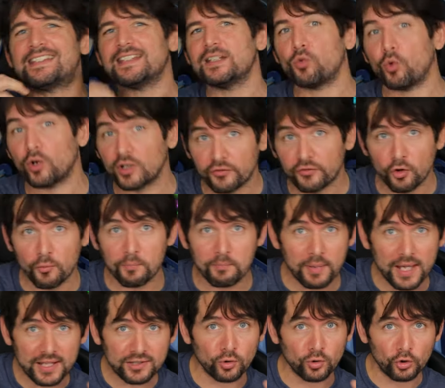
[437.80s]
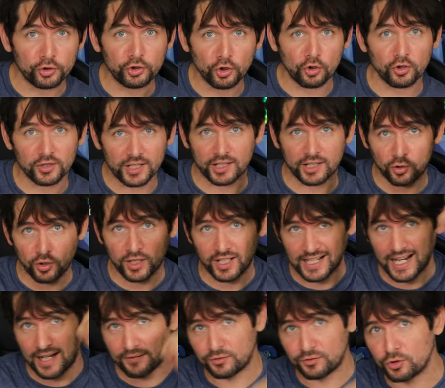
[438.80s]
is it one of the best audio codec you can
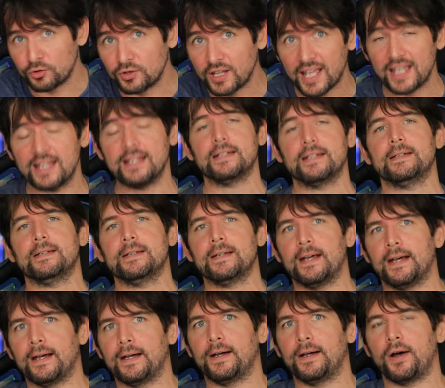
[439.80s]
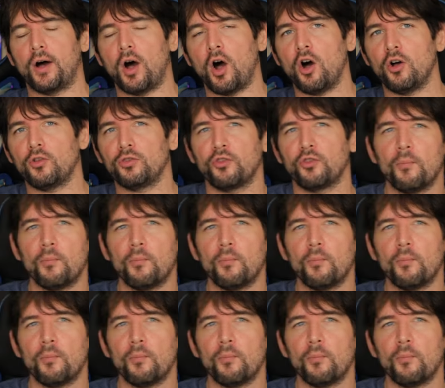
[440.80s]
have today uh, on